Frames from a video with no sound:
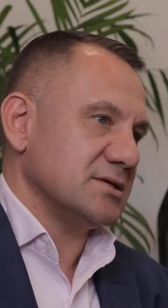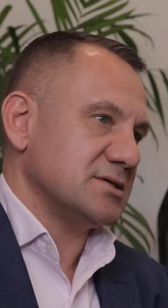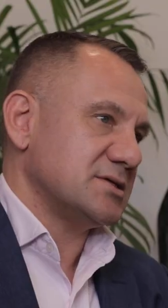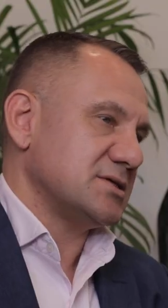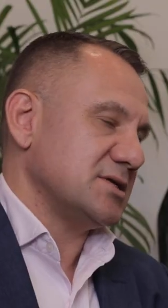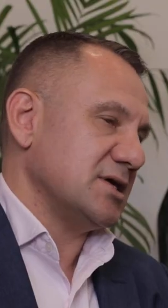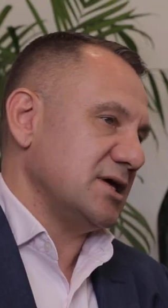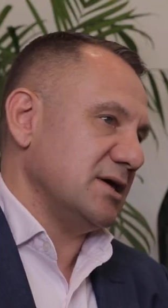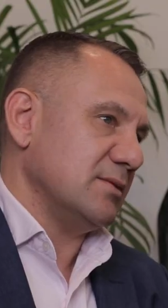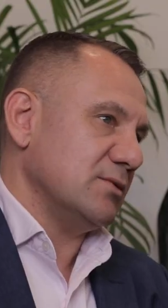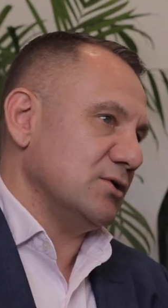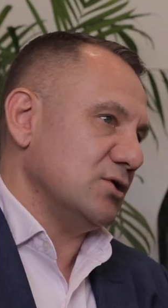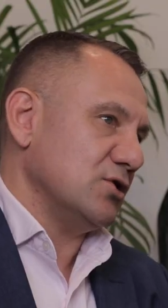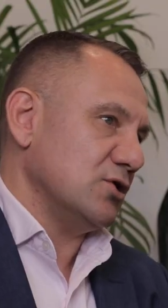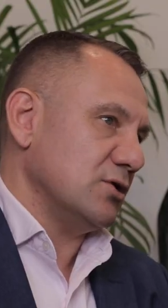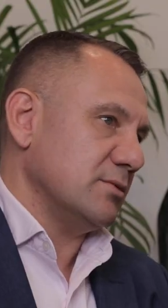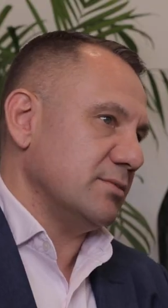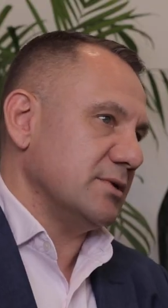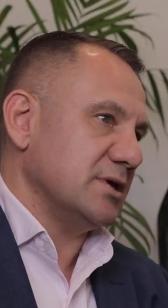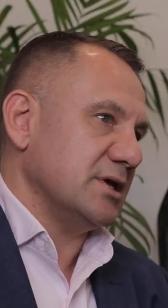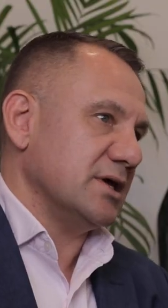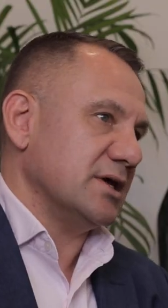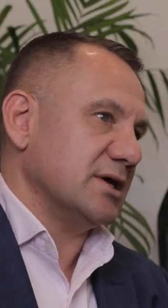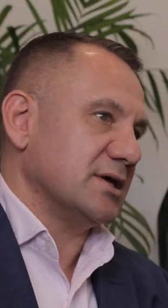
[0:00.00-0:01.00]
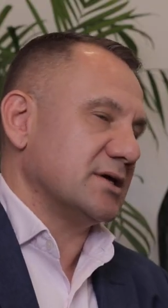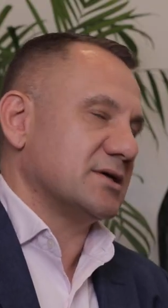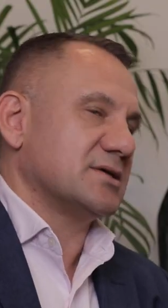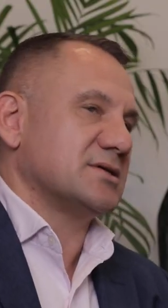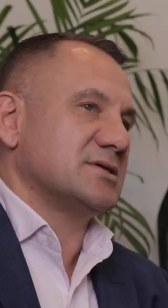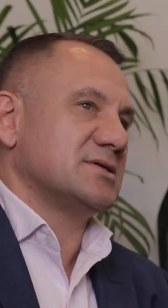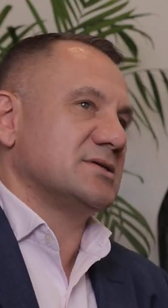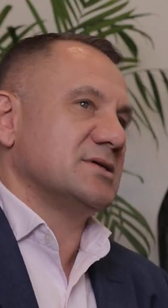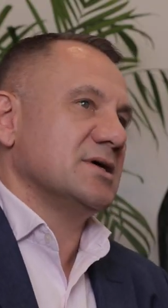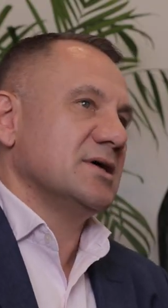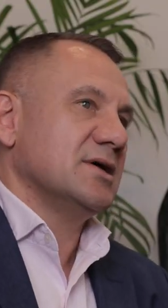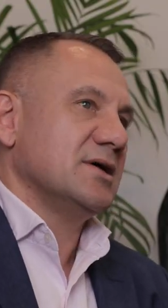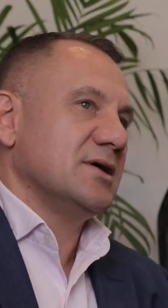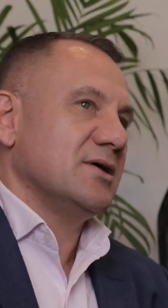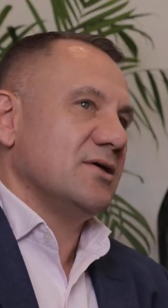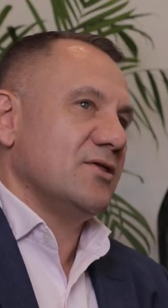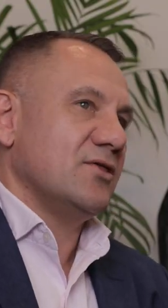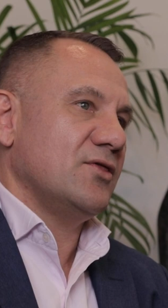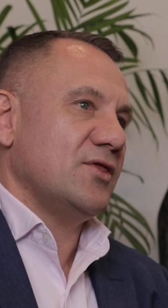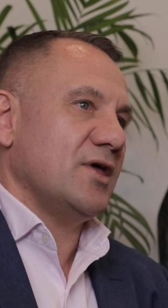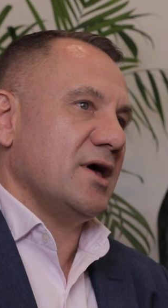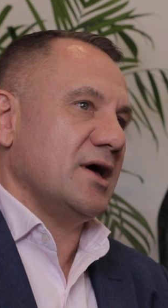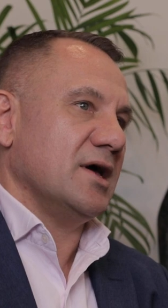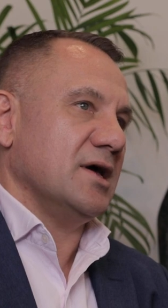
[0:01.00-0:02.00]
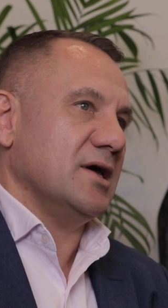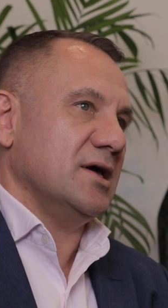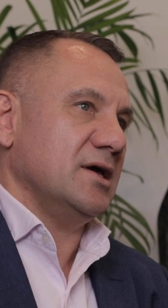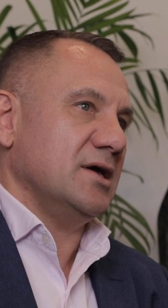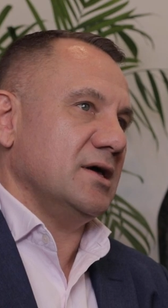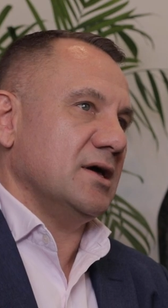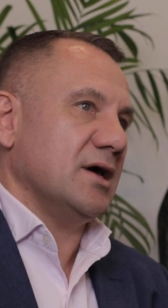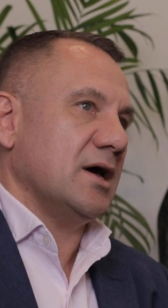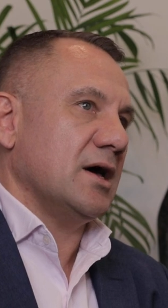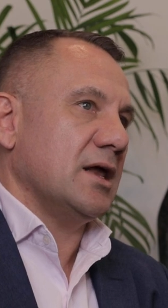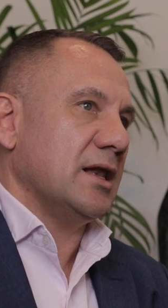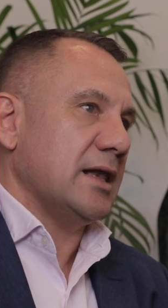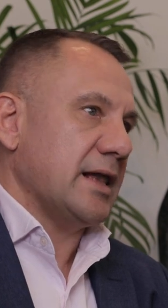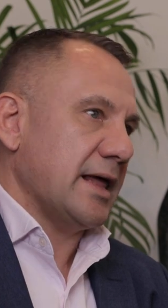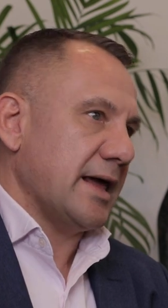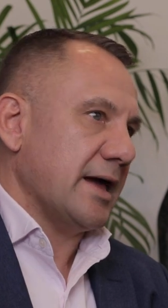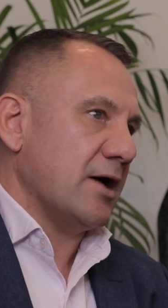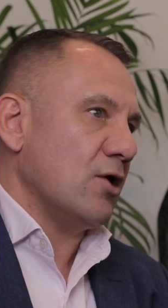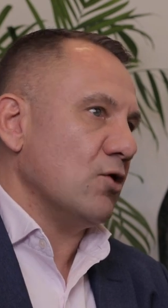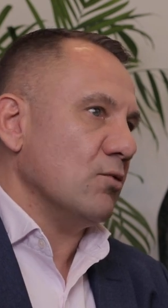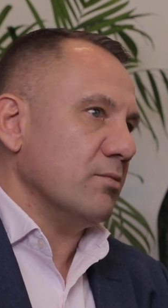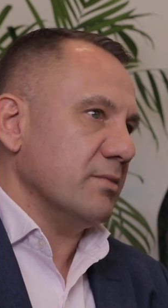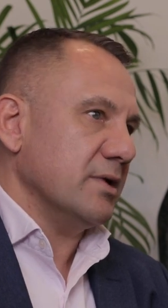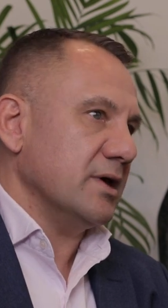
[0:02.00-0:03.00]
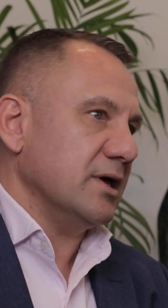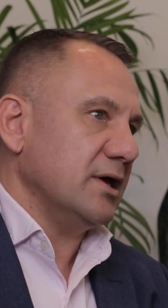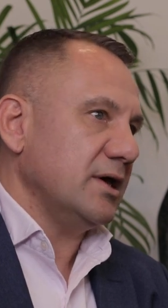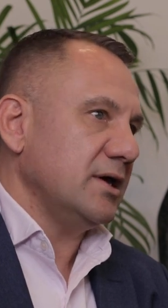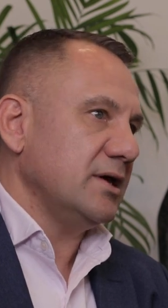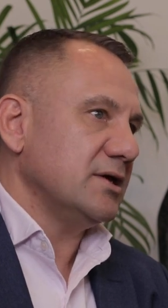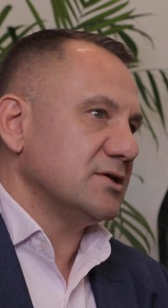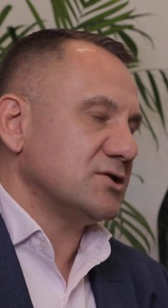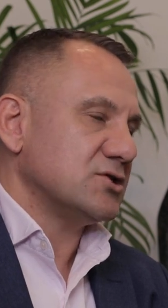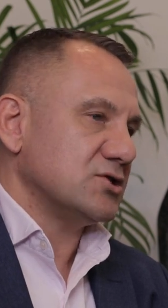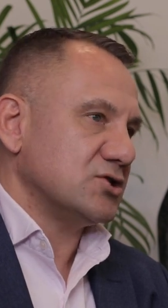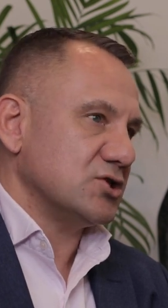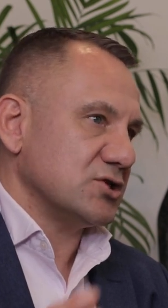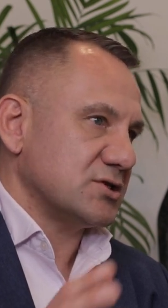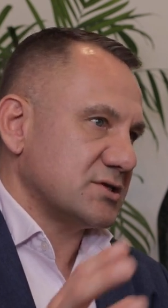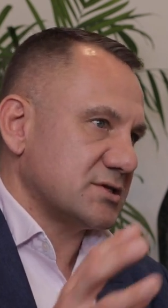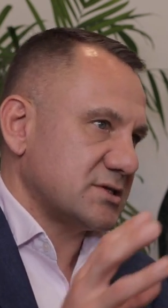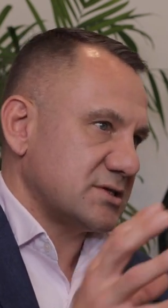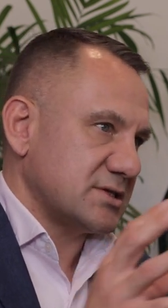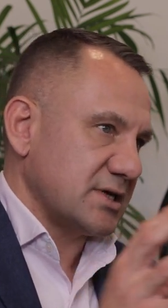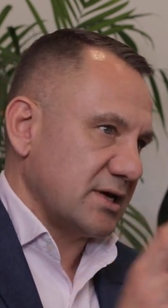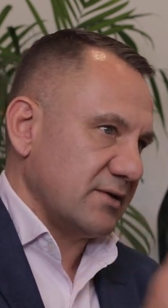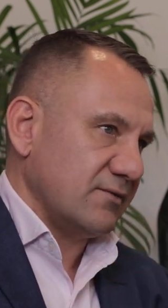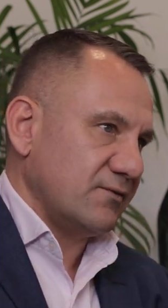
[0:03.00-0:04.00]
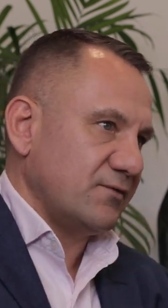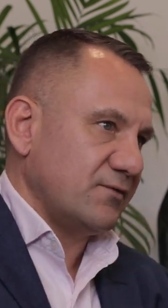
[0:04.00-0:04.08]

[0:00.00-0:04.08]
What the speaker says: his team at UrbanX, they allow me to just stay